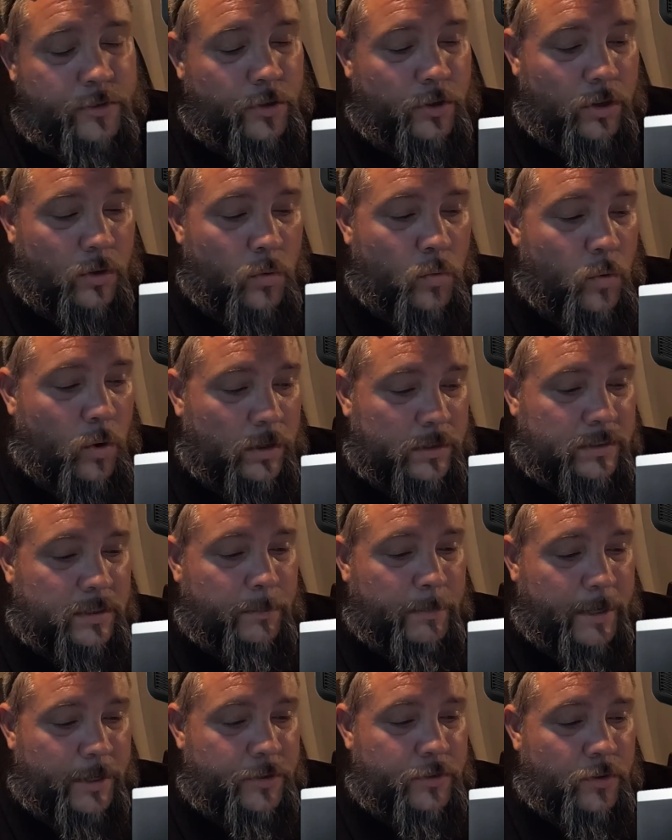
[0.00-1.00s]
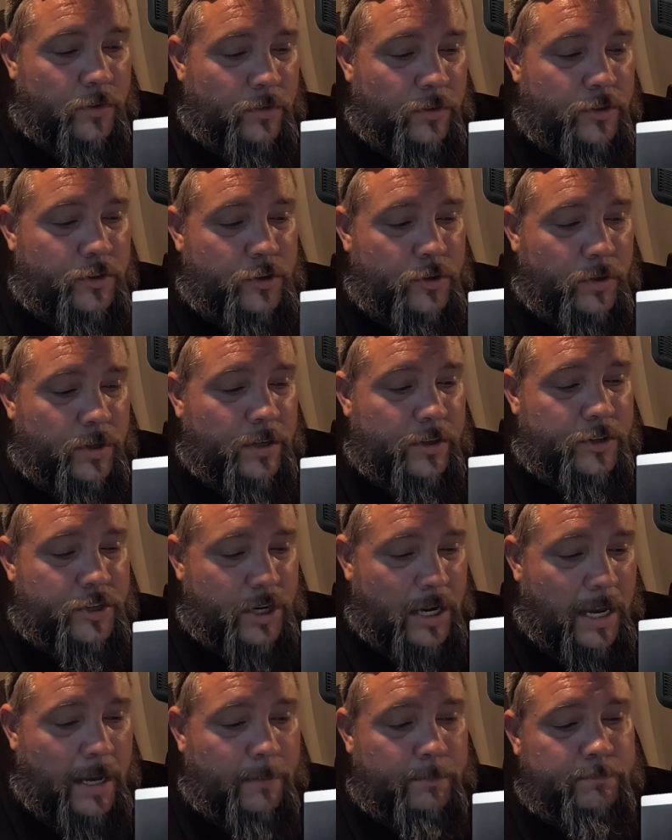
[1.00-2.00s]
You're going to want to make sure that you can
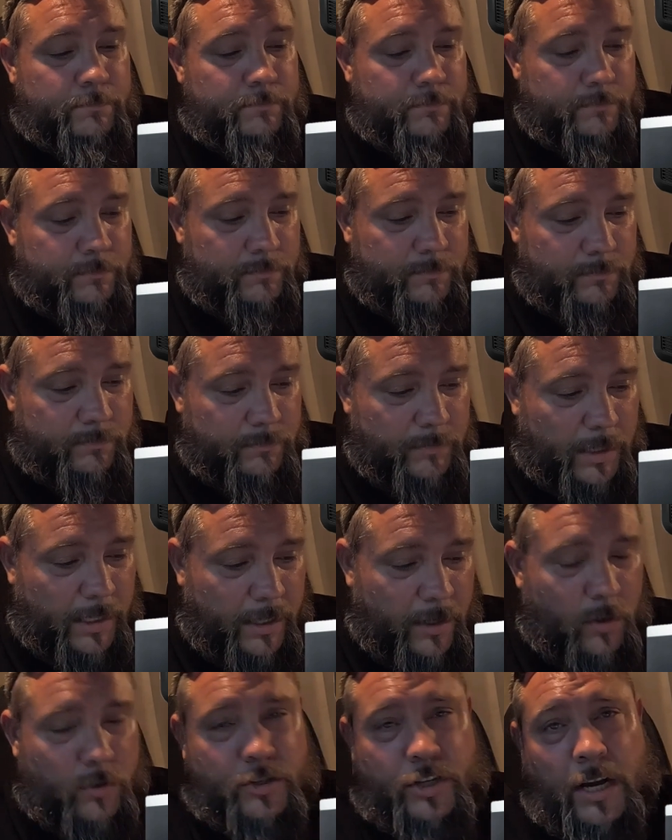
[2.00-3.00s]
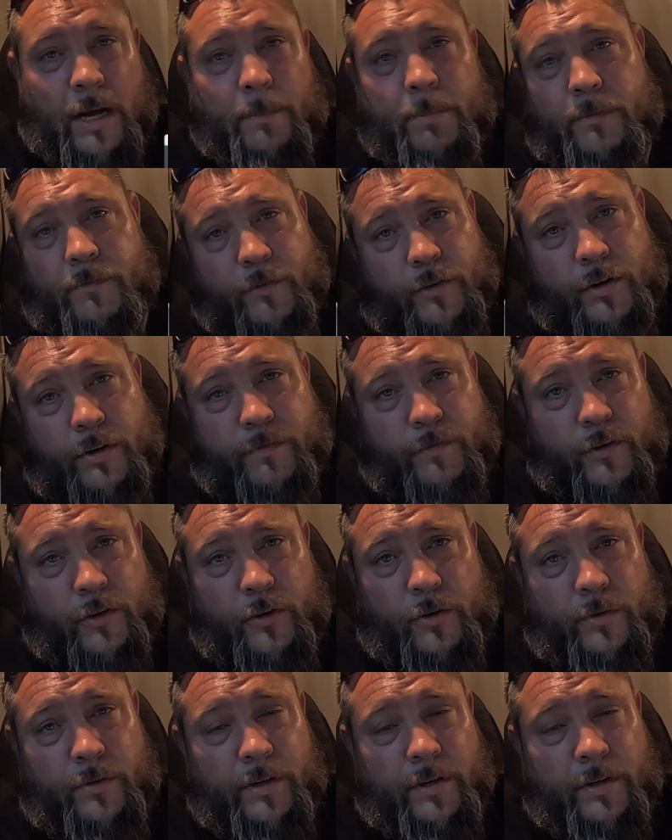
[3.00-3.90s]
shop and go shopping for your food.